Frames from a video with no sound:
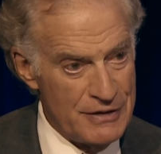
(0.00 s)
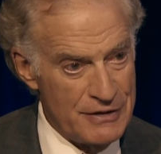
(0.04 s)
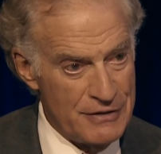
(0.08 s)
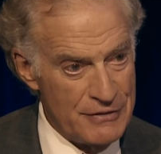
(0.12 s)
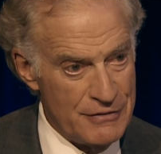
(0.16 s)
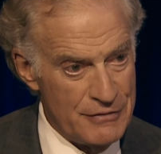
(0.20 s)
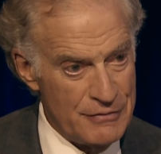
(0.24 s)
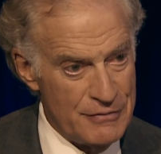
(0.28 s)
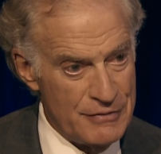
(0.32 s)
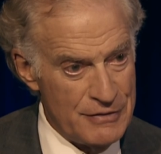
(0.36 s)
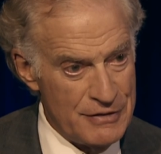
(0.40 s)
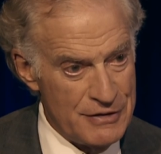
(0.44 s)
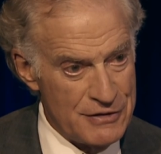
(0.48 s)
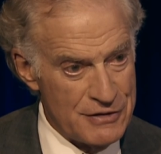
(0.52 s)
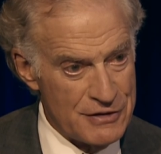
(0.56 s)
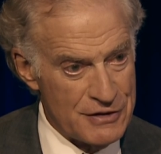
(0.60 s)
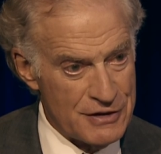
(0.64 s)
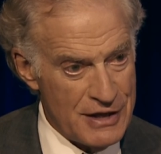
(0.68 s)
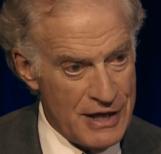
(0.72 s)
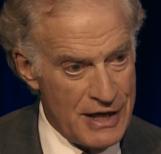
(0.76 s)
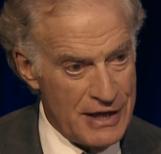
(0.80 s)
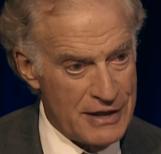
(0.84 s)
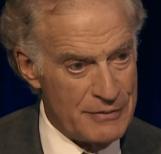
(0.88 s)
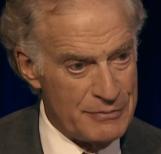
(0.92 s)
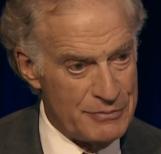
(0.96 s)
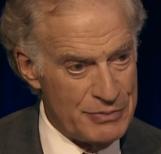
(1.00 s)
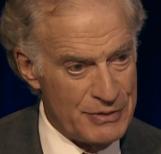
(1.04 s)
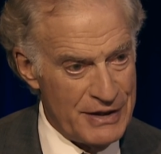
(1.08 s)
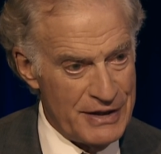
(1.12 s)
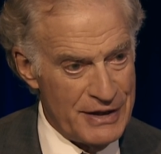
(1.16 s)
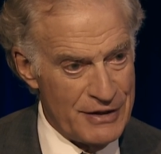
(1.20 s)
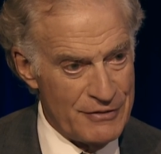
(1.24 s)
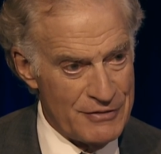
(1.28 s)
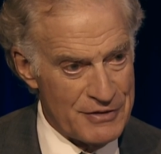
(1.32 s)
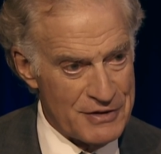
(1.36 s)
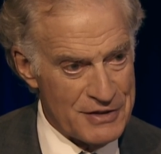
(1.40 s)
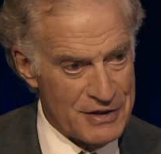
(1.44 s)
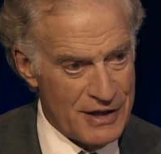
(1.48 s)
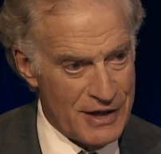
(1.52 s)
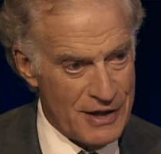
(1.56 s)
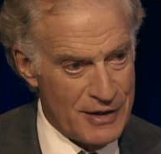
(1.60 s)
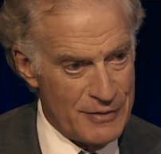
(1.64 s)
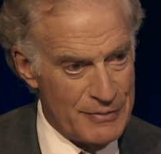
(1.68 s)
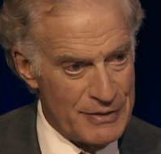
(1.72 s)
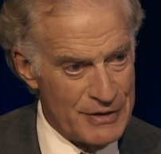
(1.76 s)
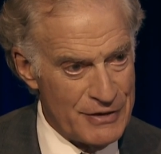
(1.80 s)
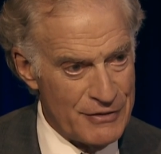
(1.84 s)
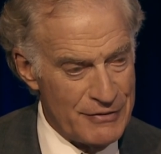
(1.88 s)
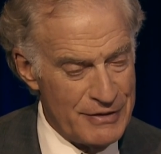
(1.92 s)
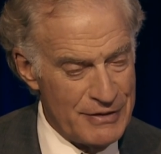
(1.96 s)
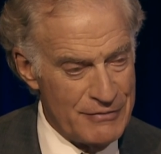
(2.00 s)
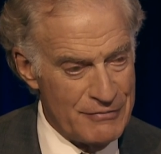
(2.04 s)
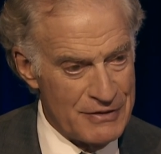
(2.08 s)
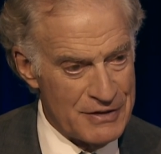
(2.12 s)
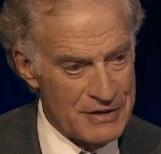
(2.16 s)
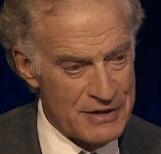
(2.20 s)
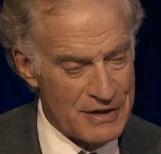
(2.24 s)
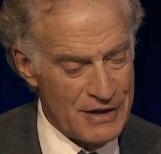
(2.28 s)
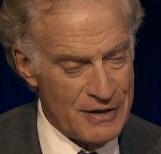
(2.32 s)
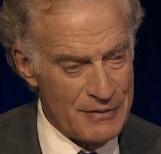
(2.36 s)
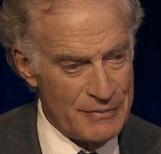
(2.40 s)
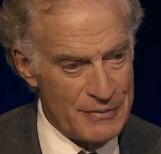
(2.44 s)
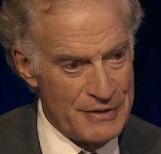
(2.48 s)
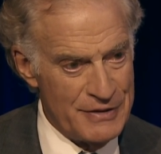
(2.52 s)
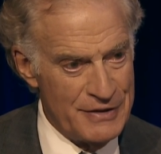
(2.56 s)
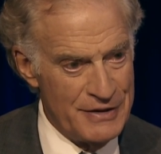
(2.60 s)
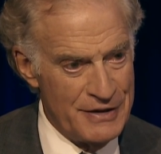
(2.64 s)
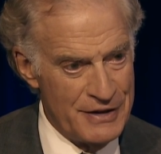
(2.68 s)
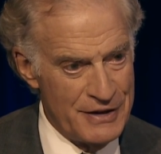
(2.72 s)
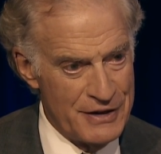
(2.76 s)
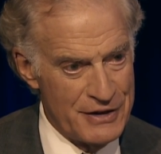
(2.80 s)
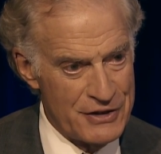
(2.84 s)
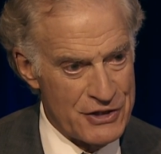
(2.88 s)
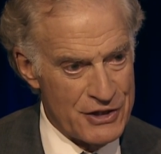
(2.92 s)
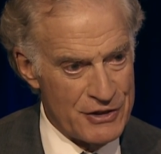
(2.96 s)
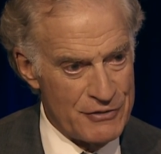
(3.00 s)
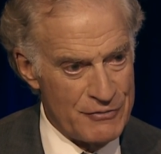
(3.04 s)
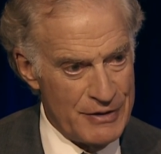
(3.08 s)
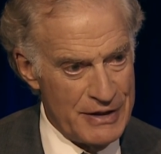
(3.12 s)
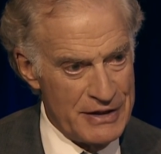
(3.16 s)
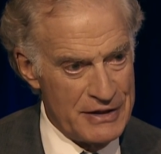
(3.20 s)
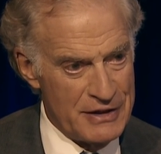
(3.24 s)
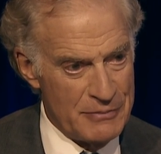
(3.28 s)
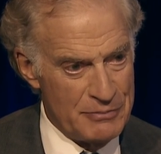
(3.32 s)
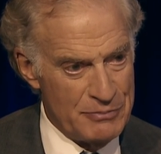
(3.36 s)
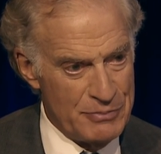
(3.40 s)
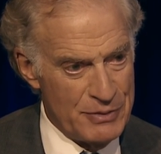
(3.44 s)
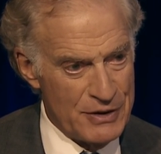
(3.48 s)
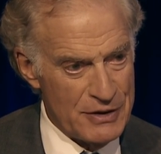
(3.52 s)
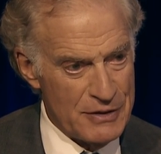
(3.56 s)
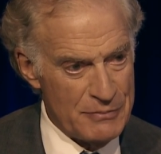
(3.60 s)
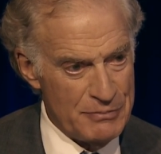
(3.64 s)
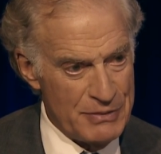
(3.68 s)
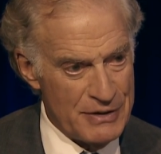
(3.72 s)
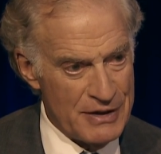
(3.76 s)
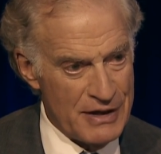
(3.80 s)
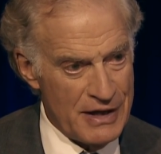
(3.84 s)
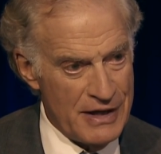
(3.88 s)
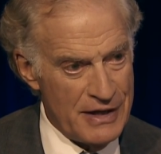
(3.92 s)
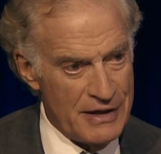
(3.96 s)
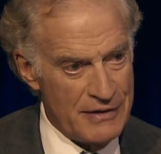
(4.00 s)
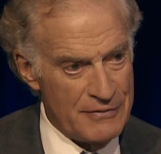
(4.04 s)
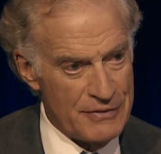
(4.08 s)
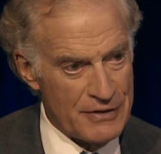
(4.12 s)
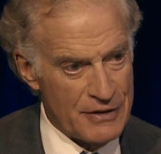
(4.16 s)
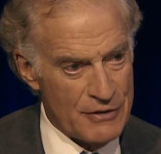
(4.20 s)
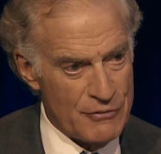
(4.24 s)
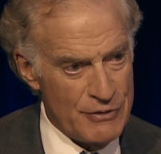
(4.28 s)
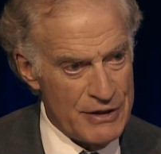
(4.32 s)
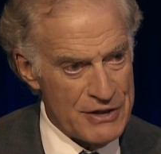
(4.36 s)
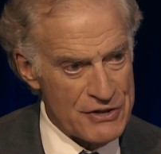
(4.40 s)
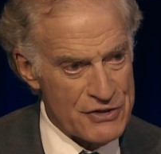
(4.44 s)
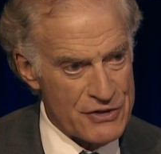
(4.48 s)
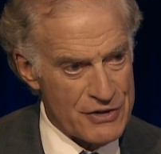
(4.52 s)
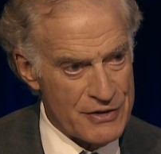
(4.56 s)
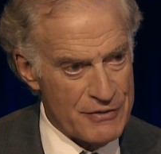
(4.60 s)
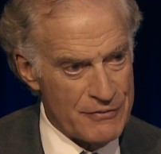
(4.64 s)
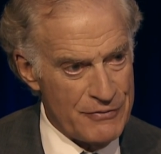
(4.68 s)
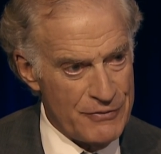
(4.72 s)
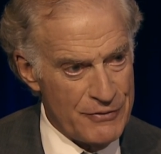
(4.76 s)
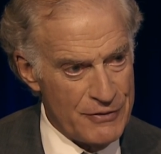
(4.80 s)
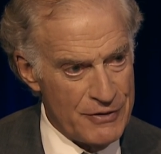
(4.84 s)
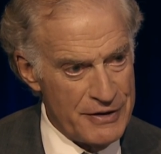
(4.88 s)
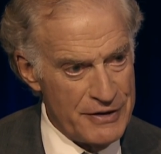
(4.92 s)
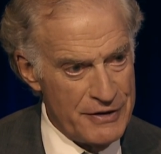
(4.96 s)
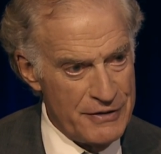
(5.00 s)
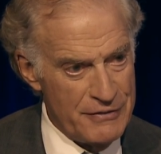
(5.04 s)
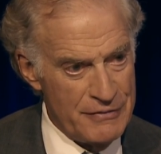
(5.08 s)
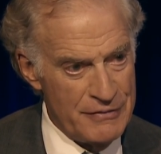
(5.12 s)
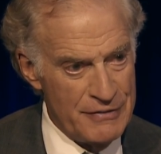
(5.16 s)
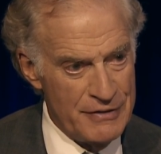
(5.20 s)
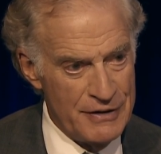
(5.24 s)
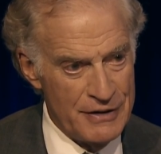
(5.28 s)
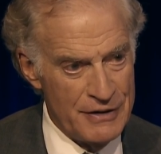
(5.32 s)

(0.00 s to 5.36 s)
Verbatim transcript: who is contemplating retirement or in retirement should read the book, but I have a question for you.